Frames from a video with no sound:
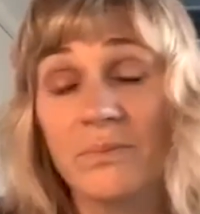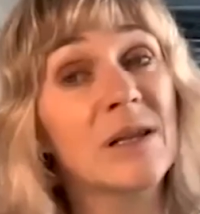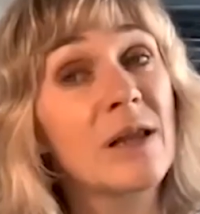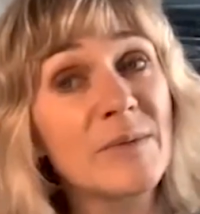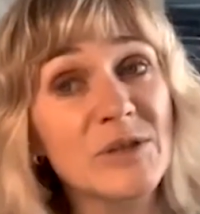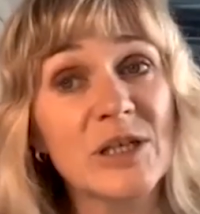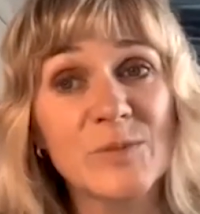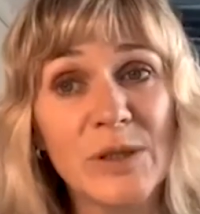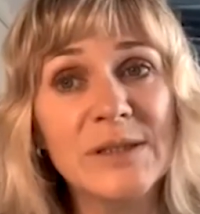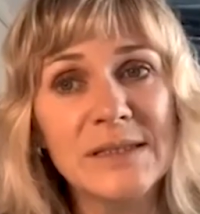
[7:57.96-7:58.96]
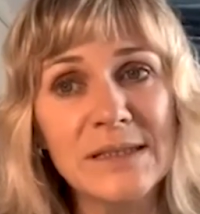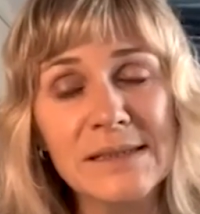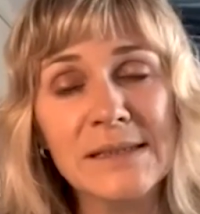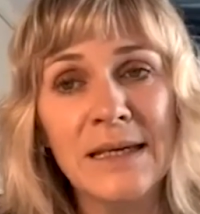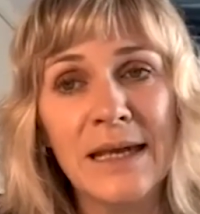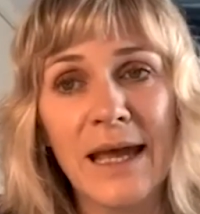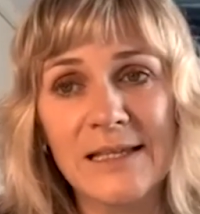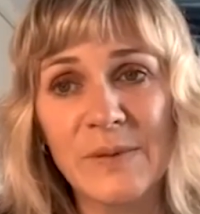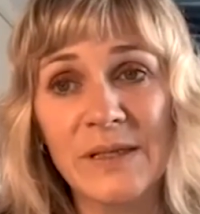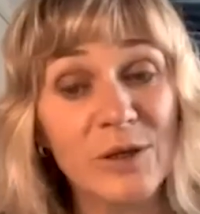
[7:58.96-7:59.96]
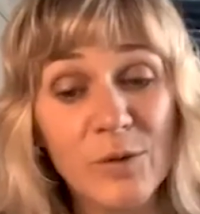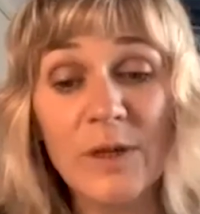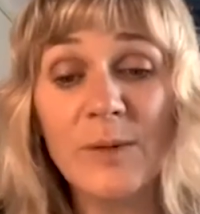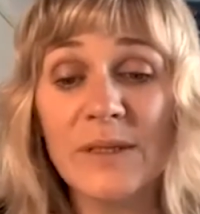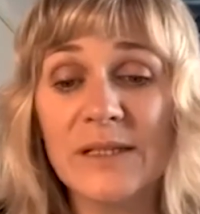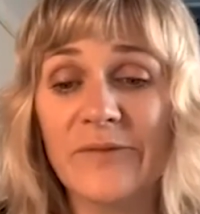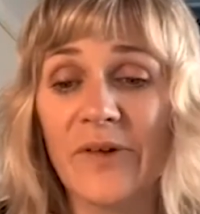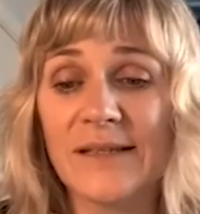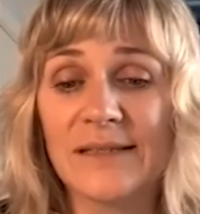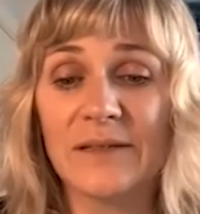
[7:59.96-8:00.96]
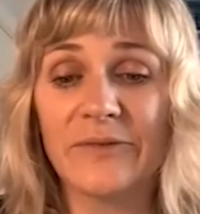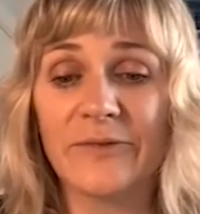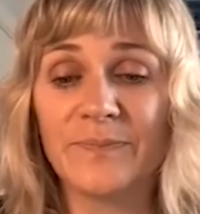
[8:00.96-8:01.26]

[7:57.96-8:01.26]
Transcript: climate change politics has been incredibly divisive.